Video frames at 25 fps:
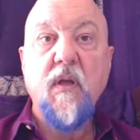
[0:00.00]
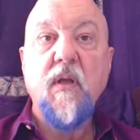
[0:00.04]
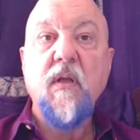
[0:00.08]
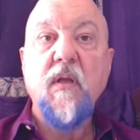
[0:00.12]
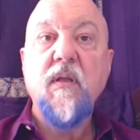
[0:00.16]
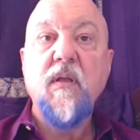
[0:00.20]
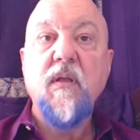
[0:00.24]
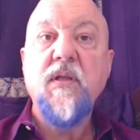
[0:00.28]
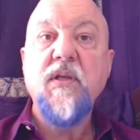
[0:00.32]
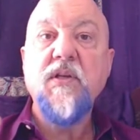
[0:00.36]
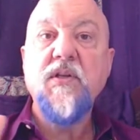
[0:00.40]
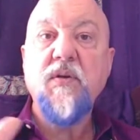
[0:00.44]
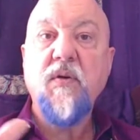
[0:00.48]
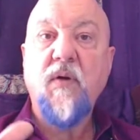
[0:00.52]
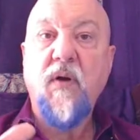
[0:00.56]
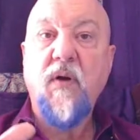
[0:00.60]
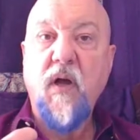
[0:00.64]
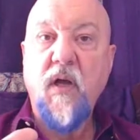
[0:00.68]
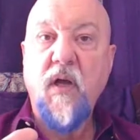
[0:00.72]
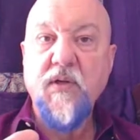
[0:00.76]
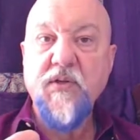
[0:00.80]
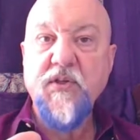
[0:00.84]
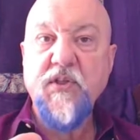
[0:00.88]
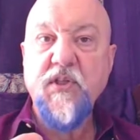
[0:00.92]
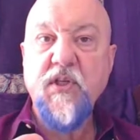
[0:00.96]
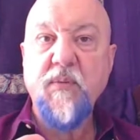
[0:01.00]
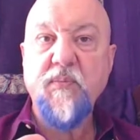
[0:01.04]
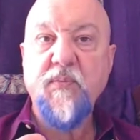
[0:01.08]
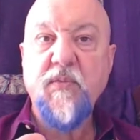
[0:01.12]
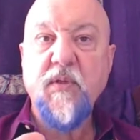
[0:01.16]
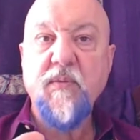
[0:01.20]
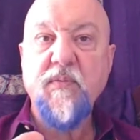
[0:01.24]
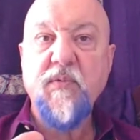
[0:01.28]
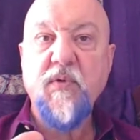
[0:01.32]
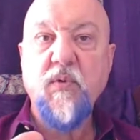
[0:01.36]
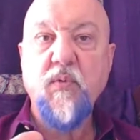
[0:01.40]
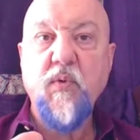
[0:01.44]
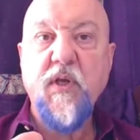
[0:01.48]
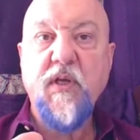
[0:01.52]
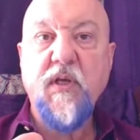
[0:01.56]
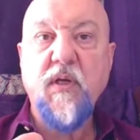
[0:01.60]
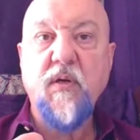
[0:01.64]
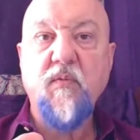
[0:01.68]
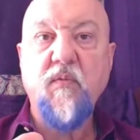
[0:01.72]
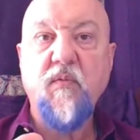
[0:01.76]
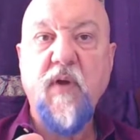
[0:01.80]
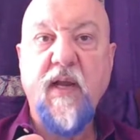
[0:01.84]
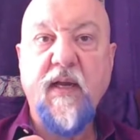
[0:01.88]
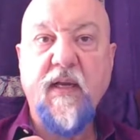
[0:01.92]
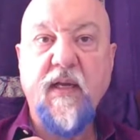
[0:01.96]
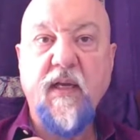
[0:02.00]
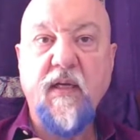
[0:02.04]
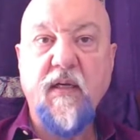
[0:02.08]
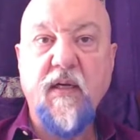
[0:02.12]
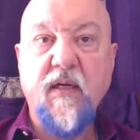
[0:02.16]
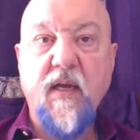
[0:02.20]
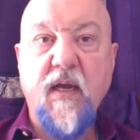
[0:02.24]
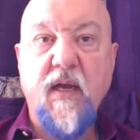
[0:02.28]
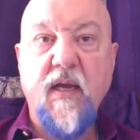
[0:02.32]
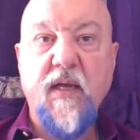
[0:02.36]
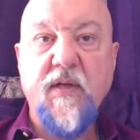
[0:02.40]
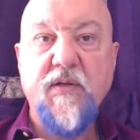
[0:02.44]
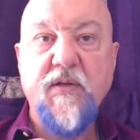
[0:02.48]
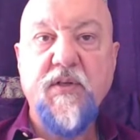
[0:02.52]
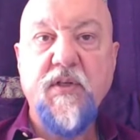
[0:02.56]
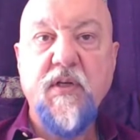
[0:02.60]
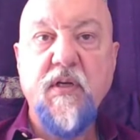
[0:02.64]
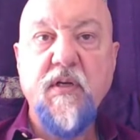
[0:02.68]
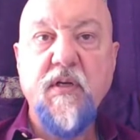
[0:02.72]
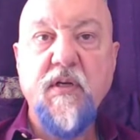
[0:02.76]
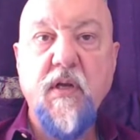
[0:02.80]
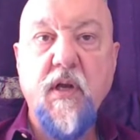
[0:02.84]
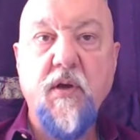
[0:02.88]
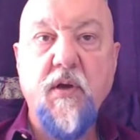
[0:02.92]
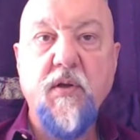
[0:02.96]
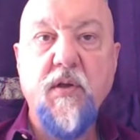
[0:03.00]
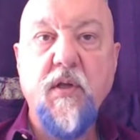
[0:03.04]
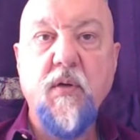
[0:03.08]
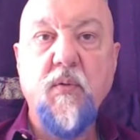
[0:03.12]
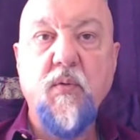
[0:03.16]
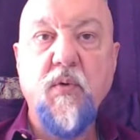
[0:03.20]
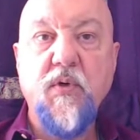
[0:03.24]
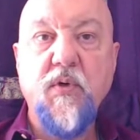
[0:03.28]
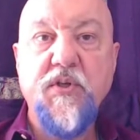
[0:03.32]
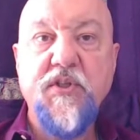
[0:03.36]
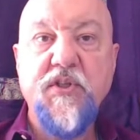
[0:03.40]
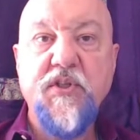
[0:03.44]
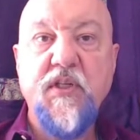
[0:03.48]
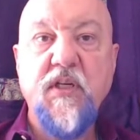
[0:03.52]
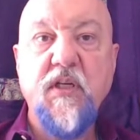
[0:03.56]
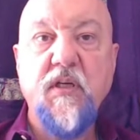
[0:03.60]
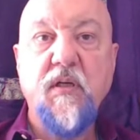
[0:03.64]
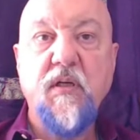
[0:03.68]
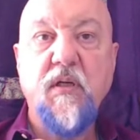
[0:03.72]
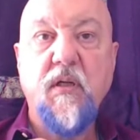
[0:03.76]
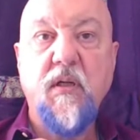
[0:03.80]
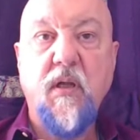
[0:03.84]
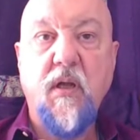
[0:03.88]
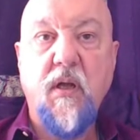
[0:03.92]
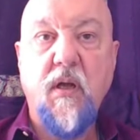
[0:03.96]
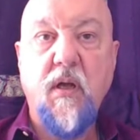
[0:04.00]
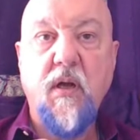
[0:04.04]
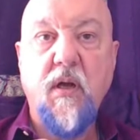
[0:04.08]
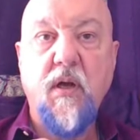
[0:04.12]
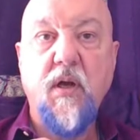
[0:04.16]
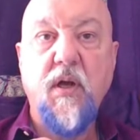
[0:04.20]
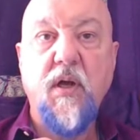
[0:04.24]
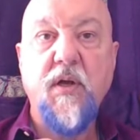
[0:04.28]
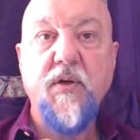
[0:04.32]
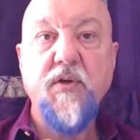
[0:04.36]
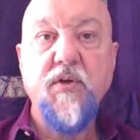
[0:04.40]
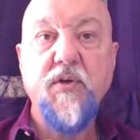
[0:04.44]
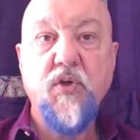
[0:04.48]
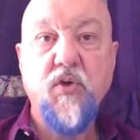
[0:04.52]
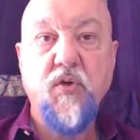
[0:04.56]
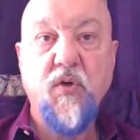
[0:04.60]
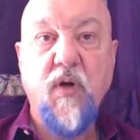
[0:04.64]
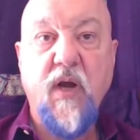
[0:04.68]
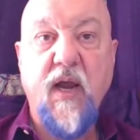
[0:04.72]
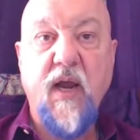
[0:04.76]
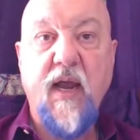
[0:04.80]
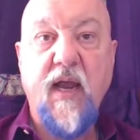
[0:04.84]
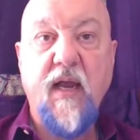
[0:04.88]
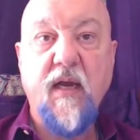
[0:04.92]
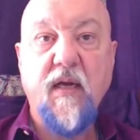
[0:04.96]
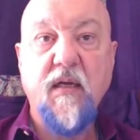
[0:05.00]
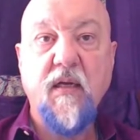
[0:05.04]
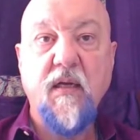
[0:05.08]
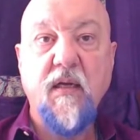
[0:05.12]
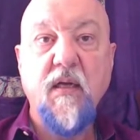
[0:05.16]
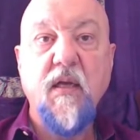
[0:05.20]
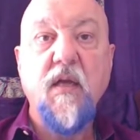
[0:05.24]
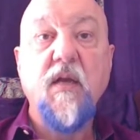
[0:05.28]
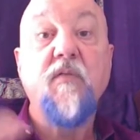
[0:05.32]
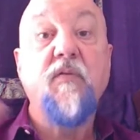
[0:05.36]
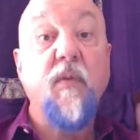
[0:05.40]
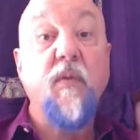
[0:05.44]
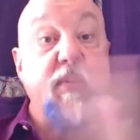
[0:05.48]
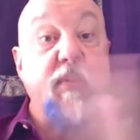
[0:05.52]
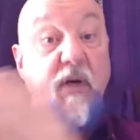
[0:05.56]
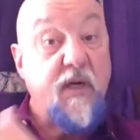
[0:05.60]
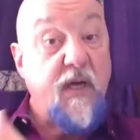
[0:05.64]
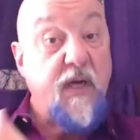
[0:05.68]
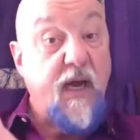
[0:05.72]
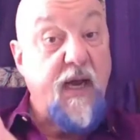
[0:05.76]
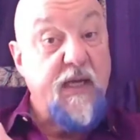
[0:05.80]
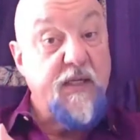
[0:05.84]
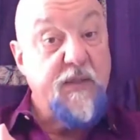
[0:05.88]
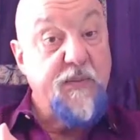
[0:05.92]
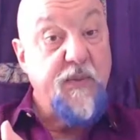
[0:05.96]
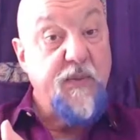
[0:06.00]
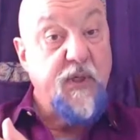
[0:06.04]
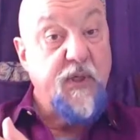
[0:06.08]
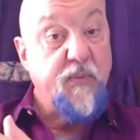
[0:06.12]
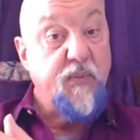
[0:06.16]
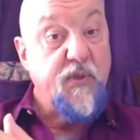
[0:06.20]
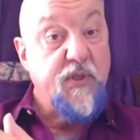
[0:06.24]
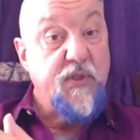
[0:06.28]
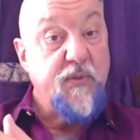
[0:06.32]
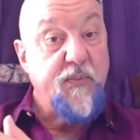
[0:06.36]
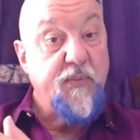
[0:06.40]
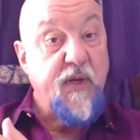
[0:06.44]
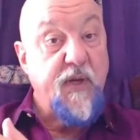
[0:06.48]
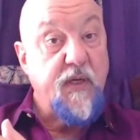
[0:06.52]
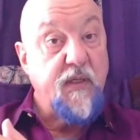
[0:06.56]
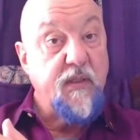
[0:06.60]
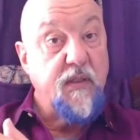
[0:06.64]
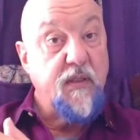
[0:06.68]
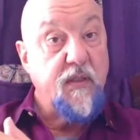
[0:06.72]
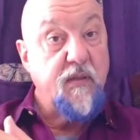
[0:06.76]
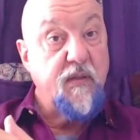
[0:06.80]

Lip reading: These are all symptoms we can recognize to know that we're still on track from a cosmic perspective.